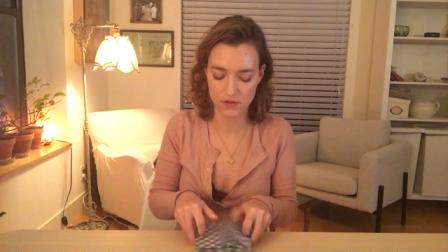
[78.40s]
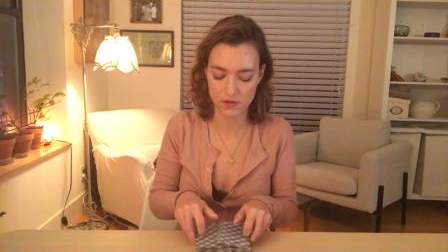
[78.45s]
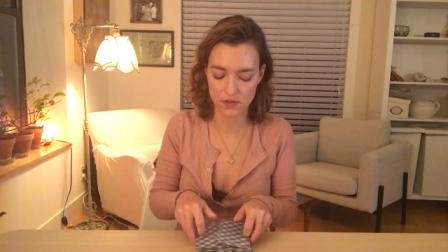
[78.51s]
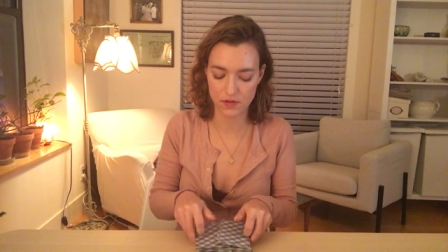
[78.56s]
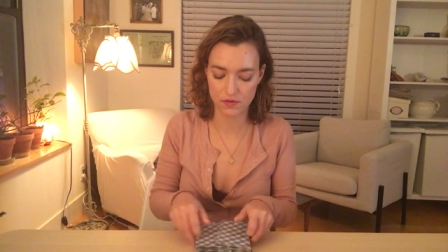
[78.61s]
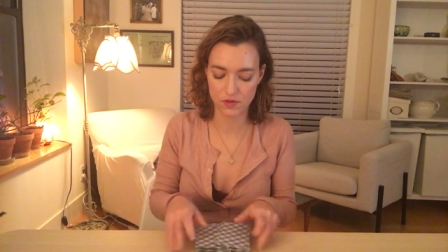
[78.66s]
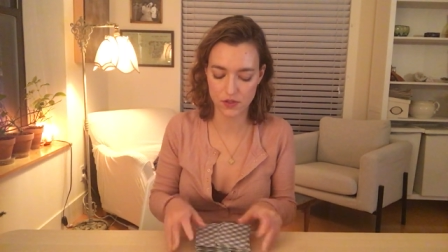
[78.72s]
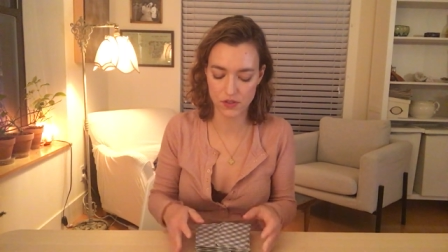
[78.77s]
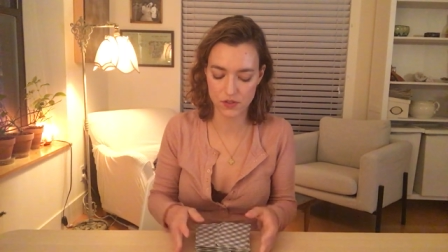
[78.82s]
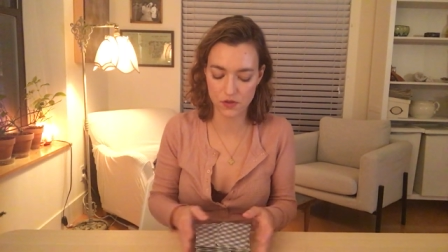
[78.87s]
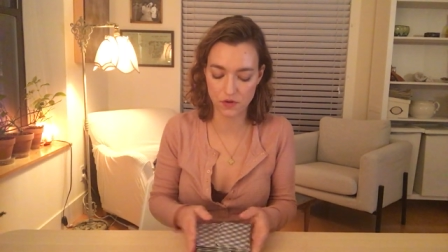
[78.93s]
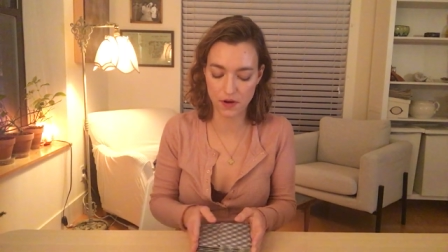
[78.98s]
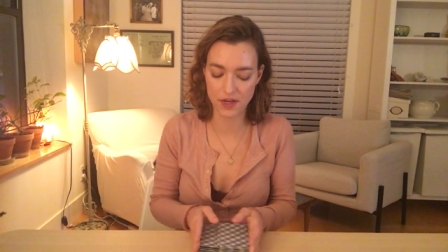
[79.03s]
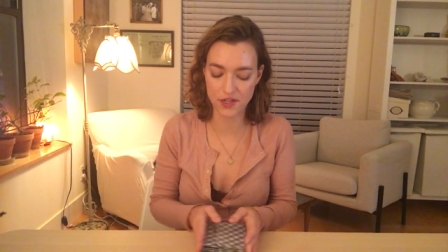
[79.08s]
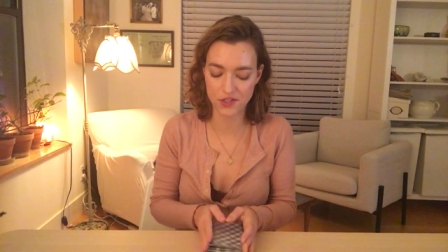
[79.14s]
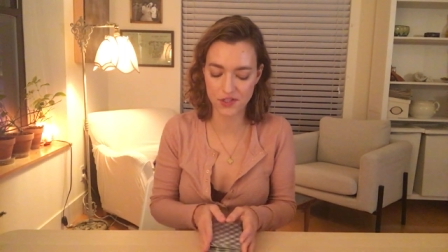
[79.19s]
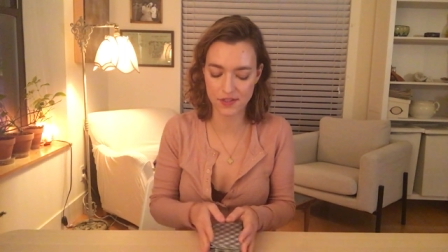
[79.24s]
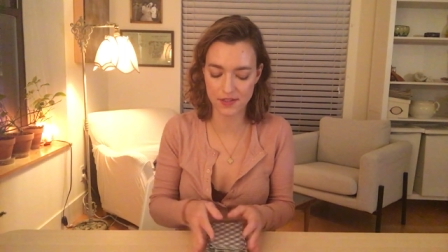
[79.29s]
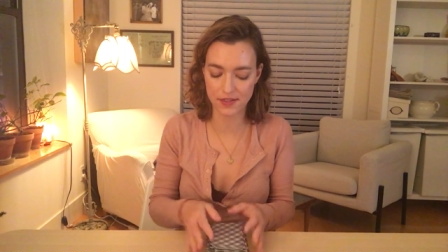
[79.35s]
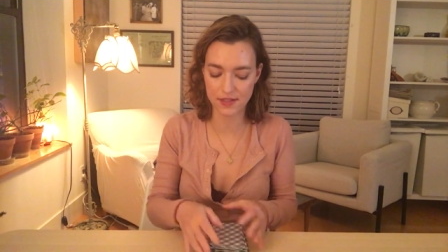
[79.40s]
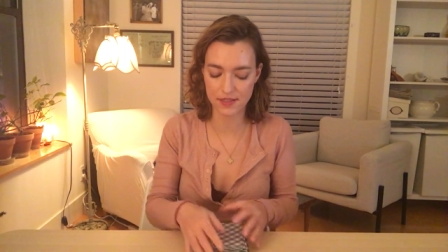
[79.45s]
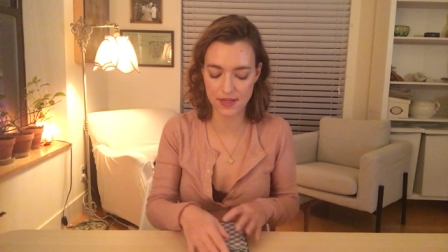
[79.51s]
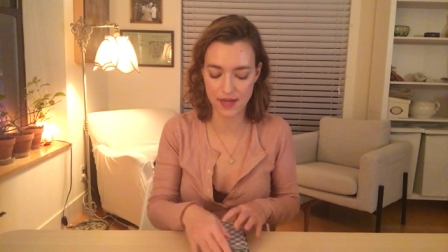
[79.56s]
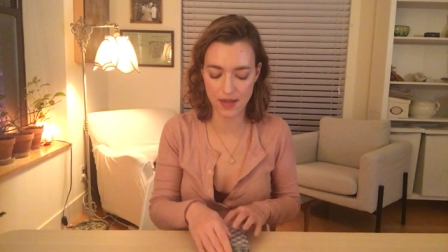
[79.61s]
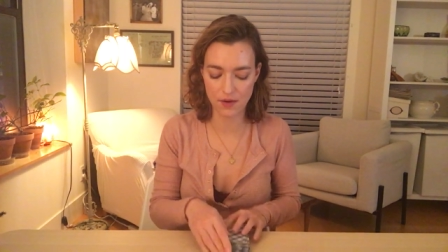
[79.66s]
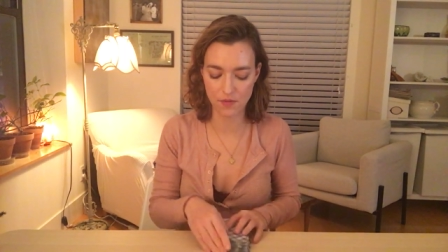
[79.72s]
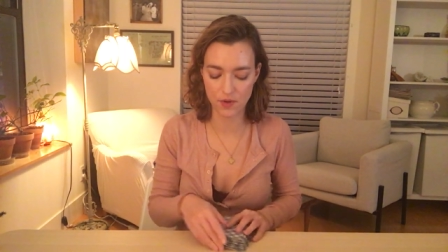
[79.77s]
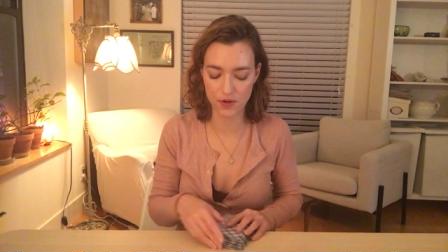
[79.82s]
So just graciously
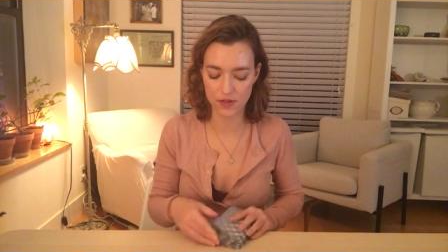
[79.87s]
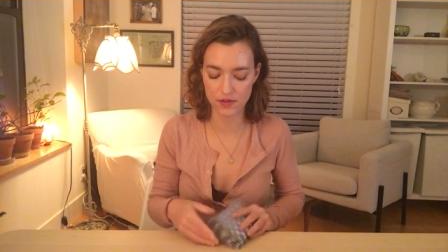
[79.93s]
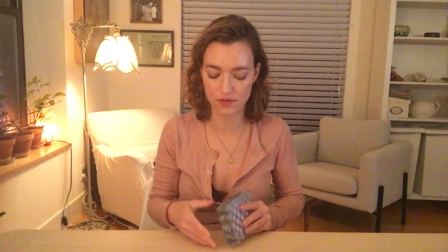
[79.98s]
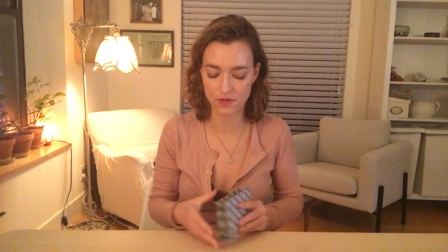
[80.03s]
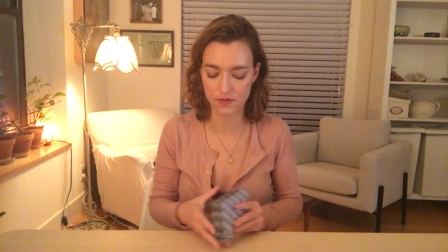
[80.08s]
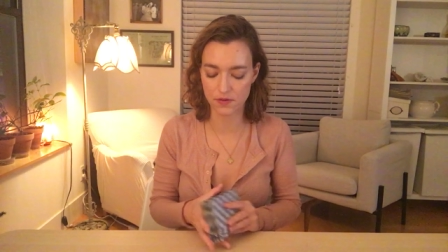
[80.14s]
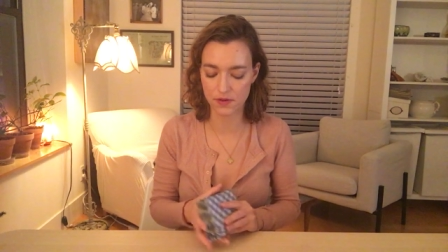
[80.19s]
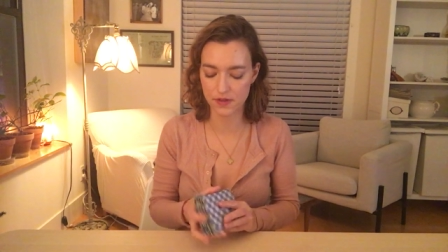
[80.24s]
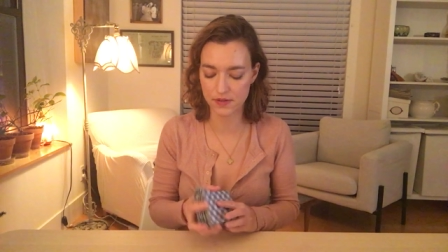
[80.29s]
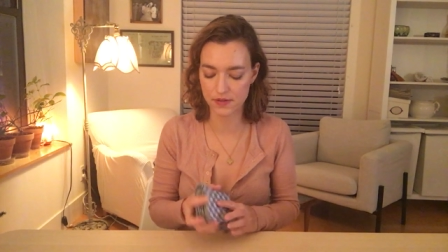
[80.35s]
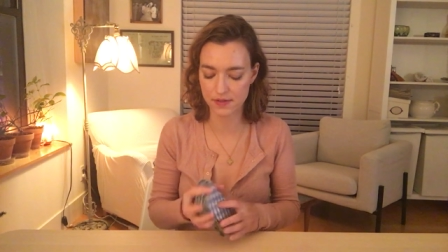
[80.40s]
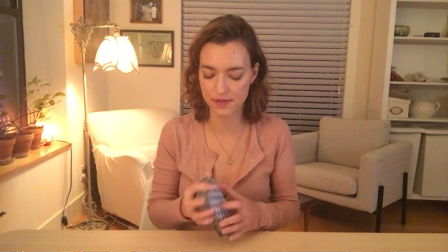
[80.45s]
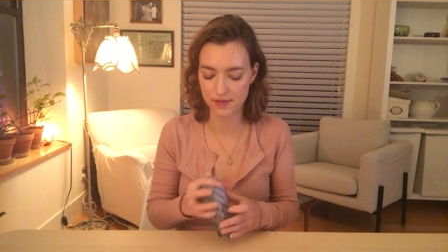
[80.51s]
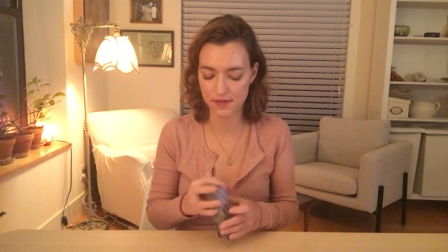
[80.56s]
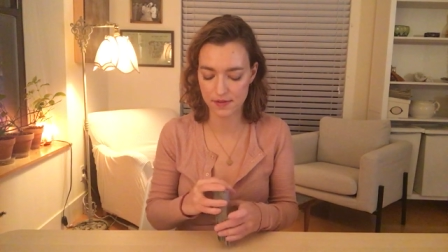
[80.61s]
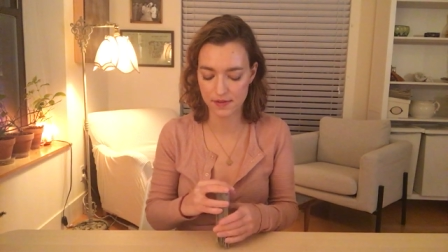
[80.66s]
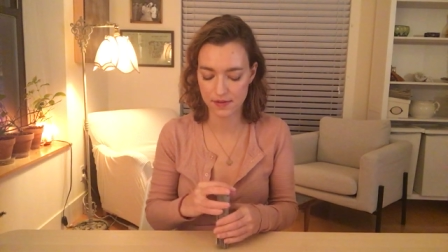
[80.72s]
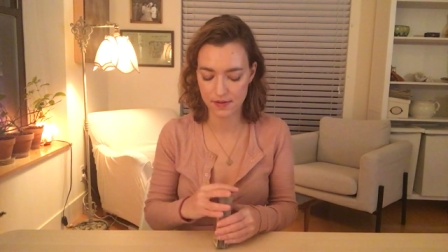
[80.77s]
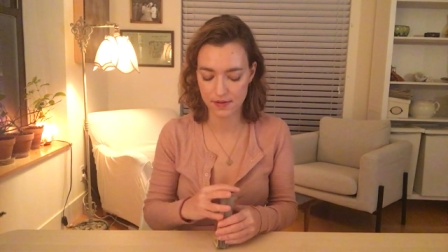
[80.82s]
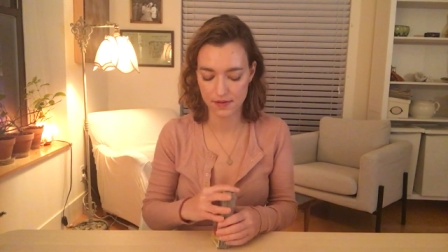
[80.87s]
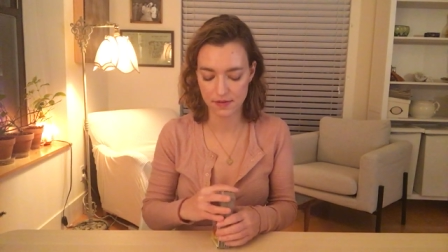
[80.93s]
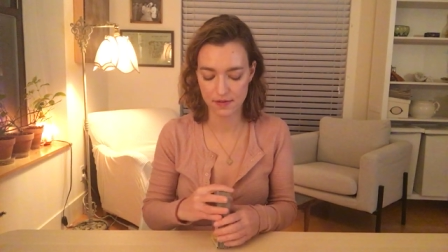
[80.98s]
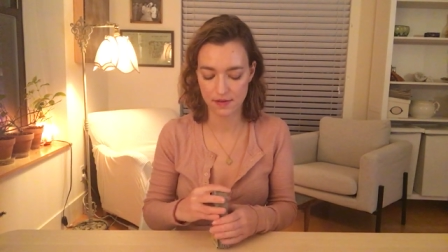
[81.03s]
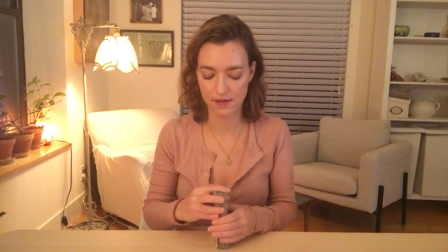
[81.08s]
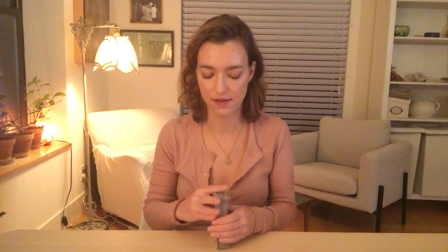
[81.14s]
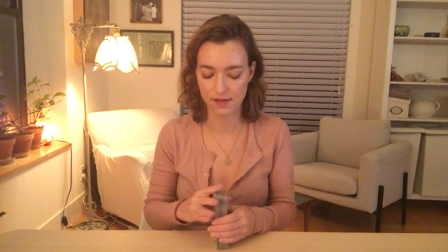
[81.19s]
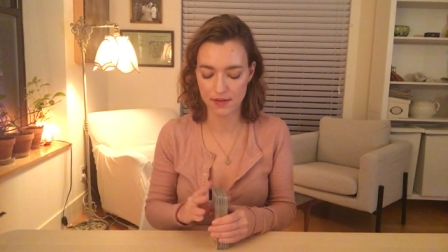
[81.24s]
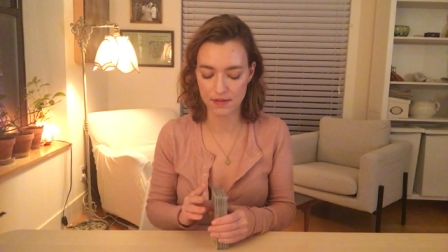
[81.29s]
take what is yours
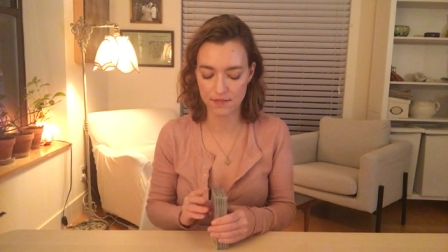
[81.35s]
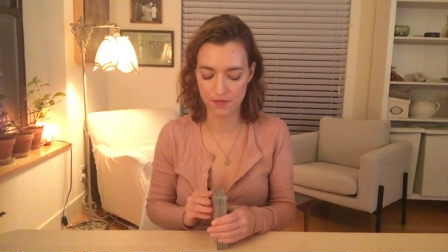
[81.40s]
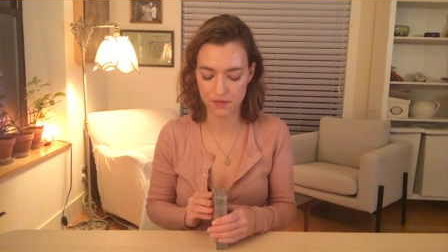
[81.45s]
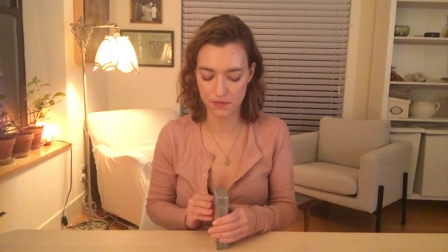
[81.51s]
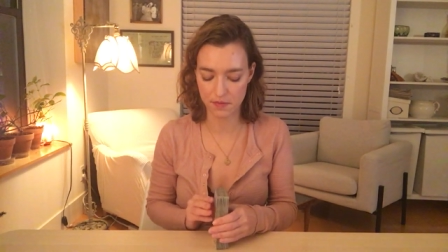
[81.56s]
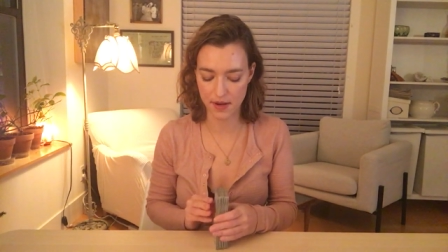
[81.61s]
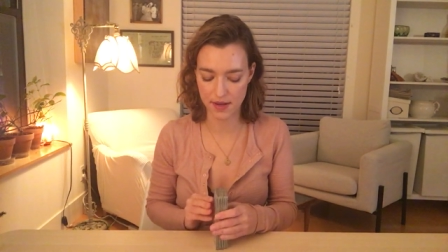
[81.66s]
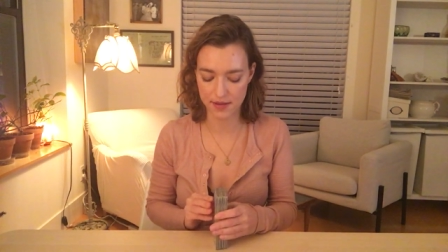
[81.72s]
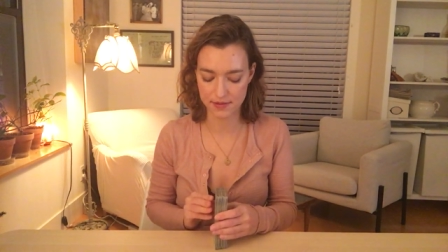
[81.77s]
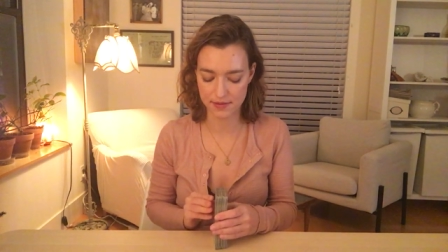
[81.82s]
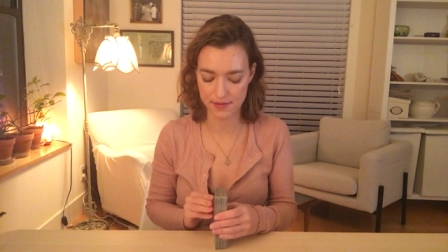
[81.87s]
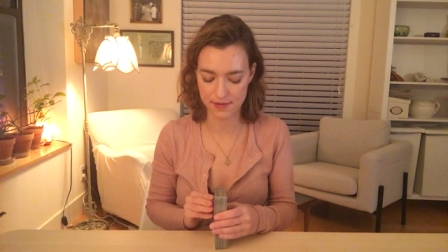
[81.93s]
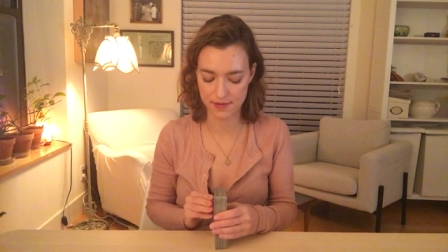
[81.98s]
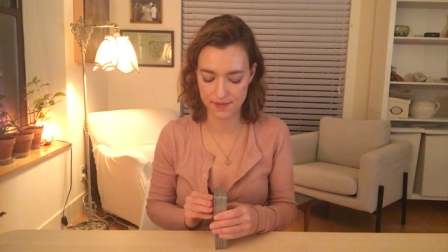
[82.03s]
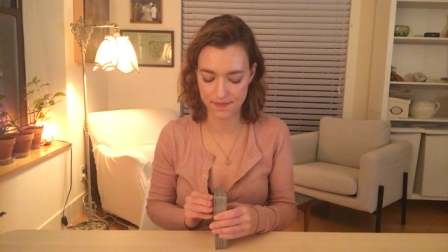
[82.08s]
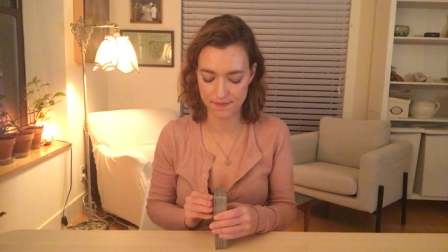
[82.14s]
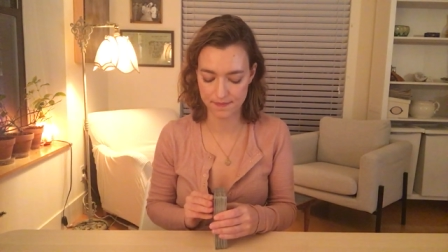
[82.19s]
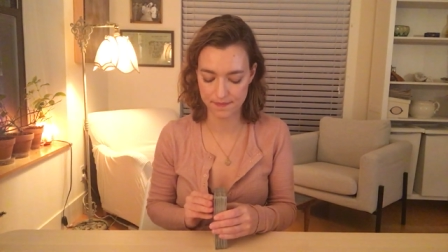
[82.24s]
and leave the rest.